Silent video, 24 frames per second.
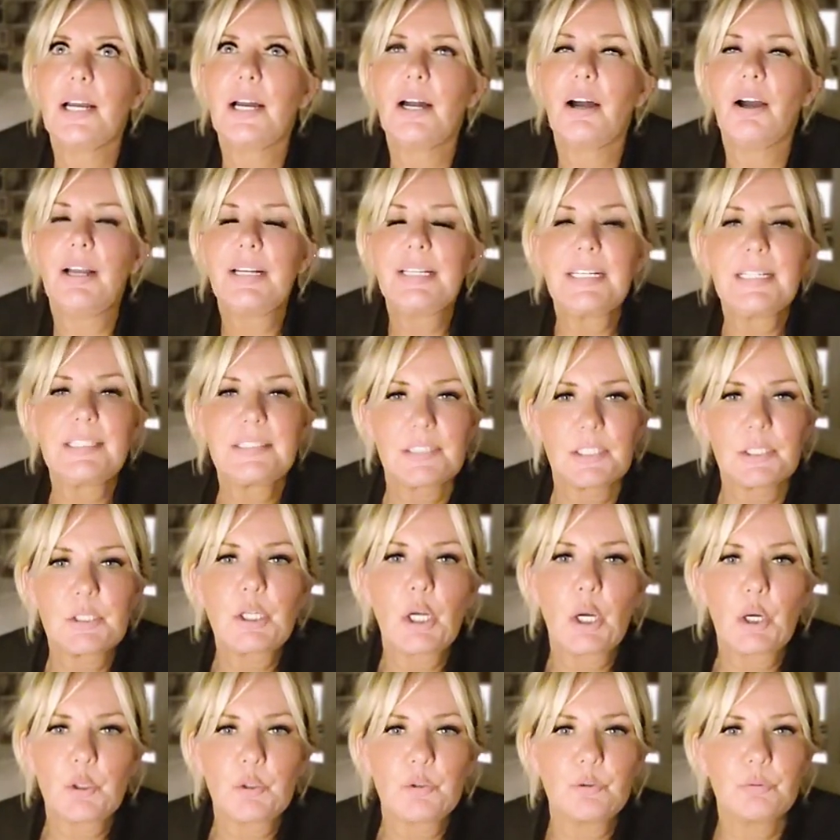I need to
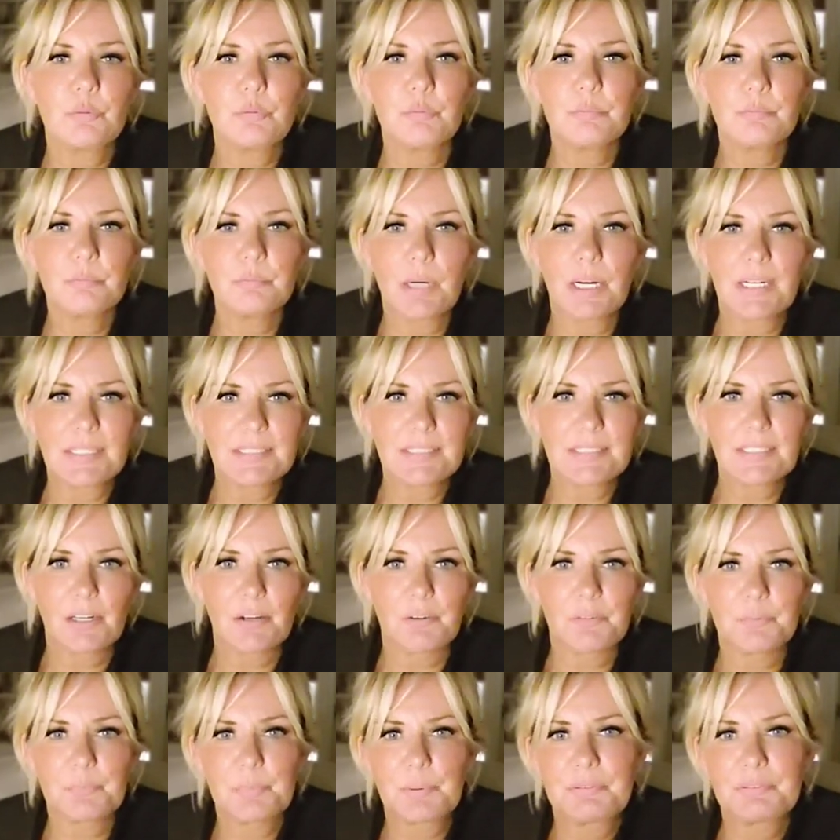know
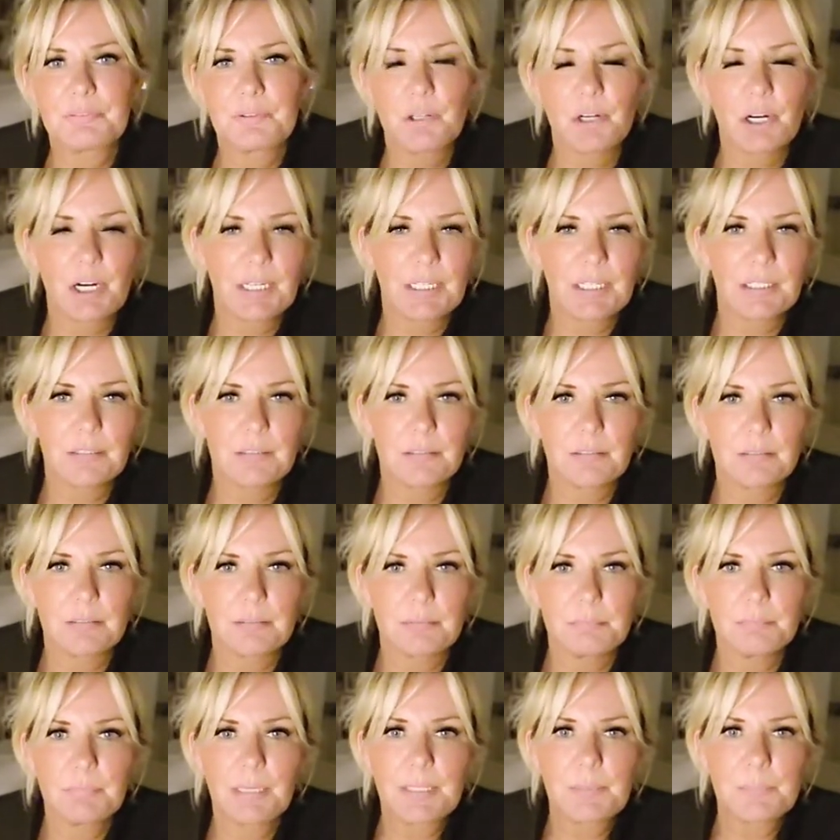myself before I can
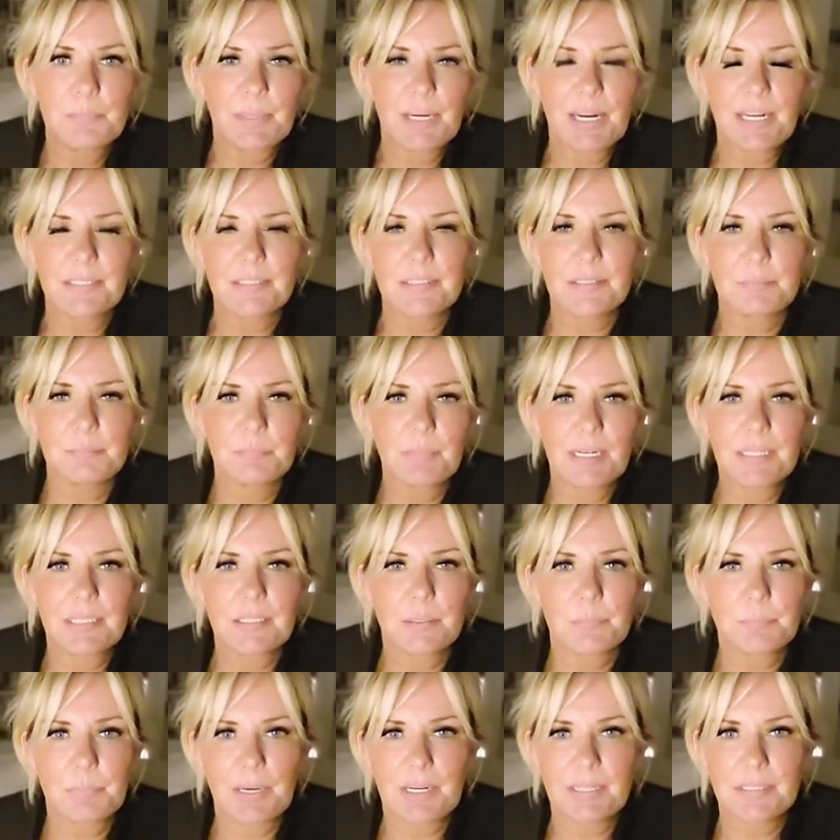make plans and make
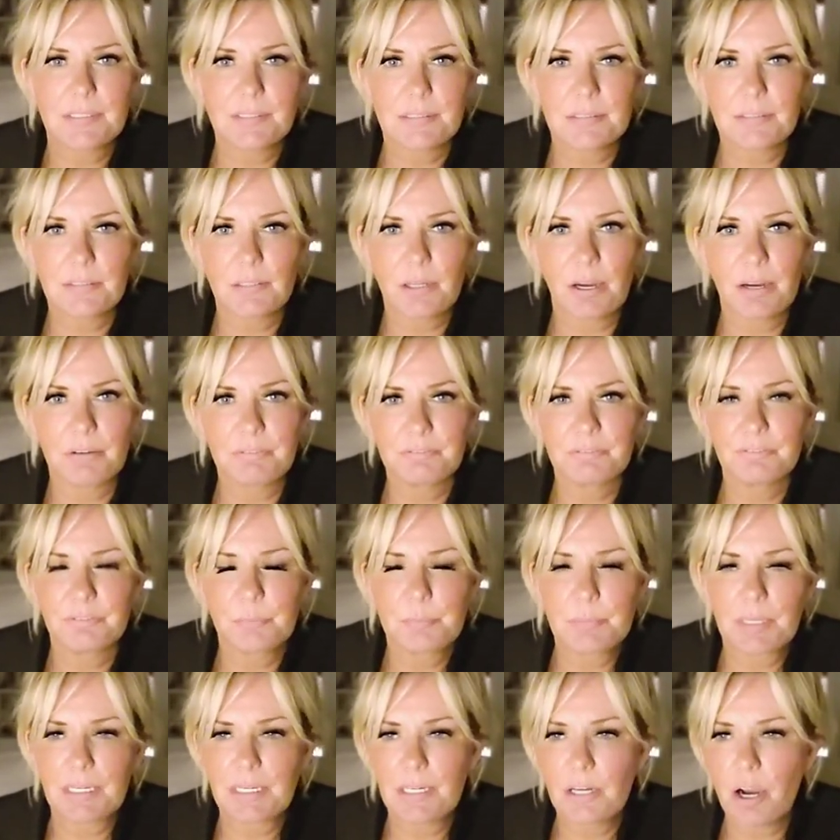the best life for
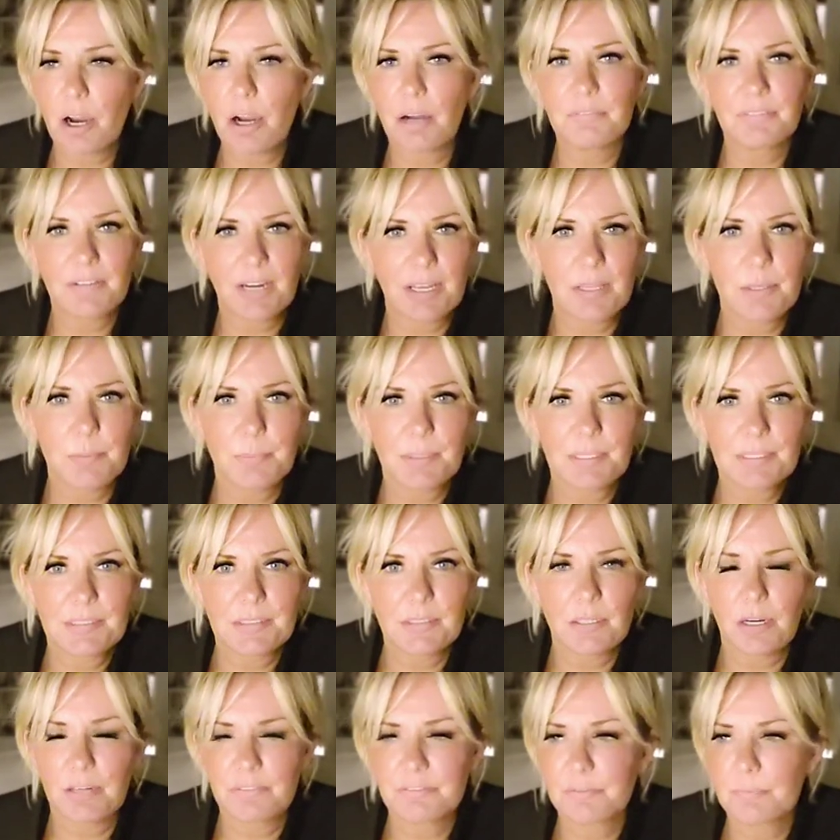me, carve out the best
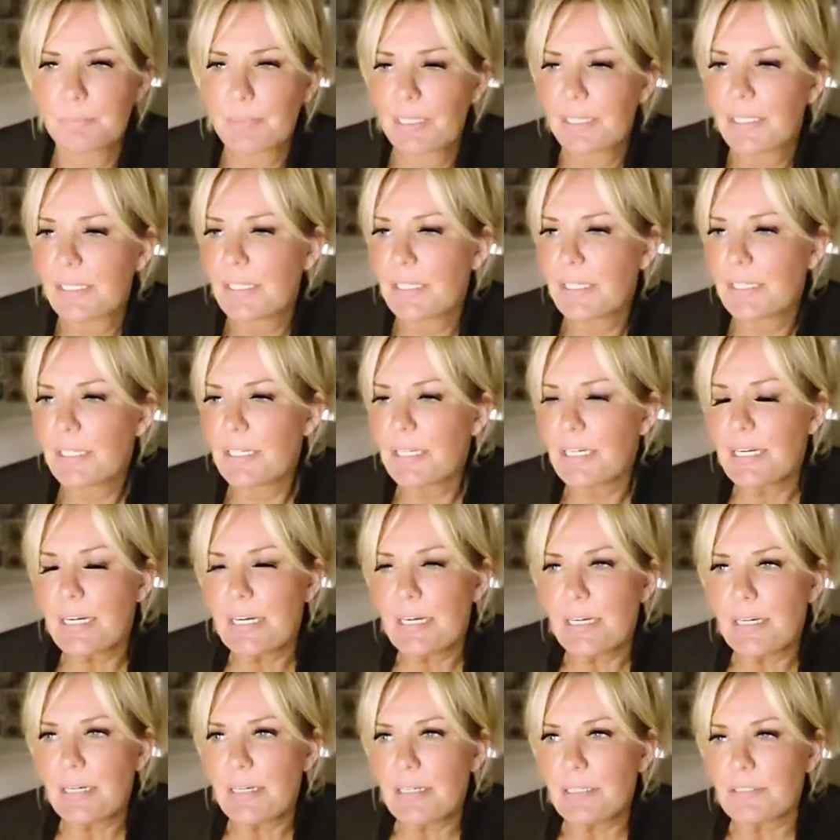life for me.
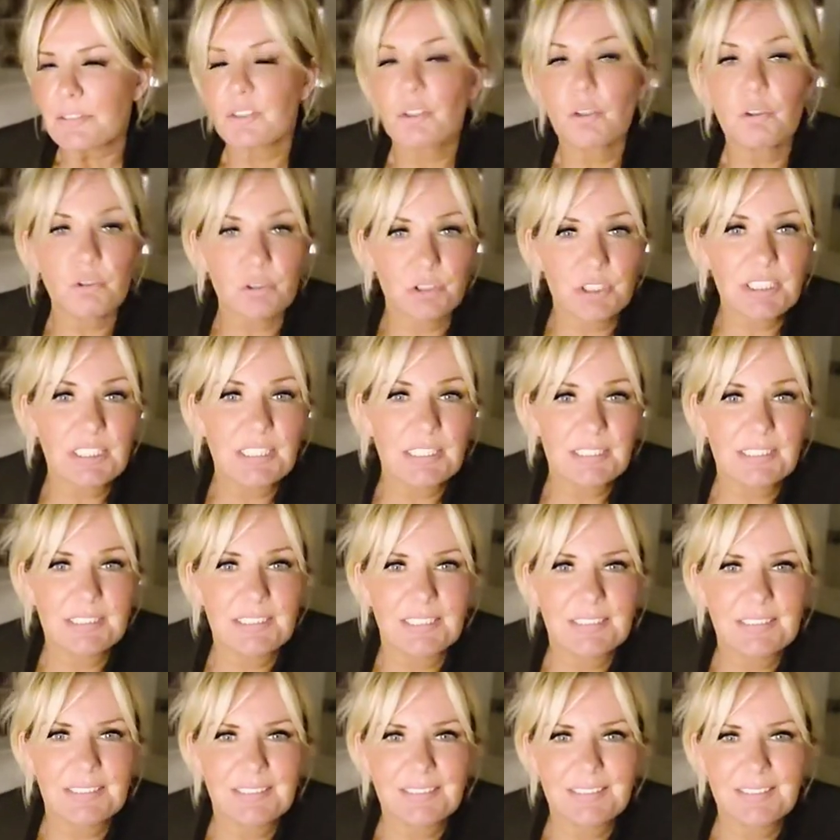Socrates
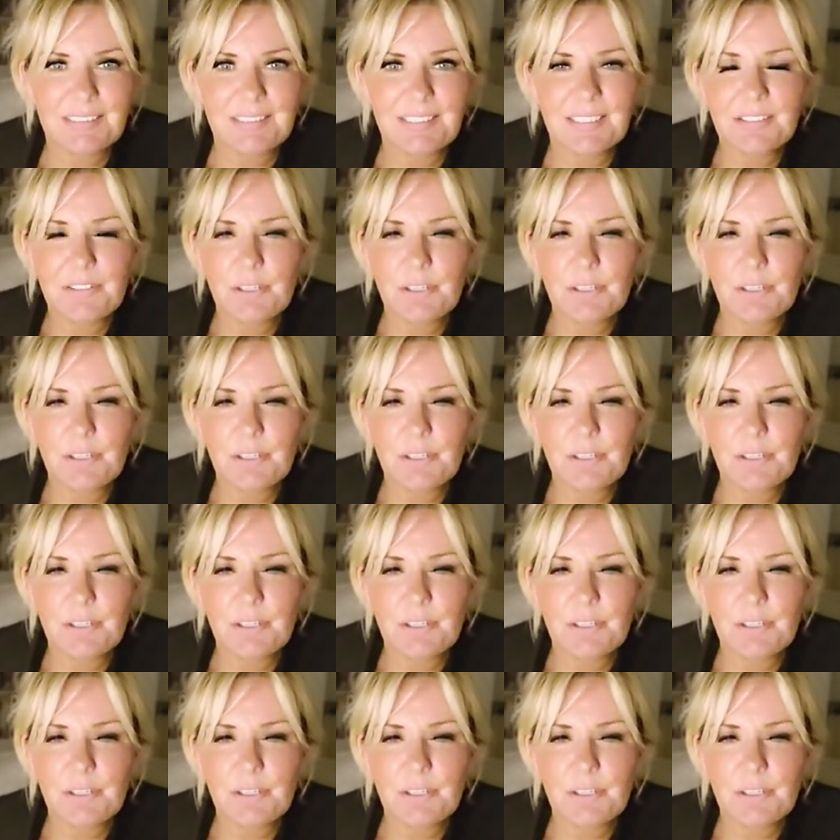says it, doesn't he?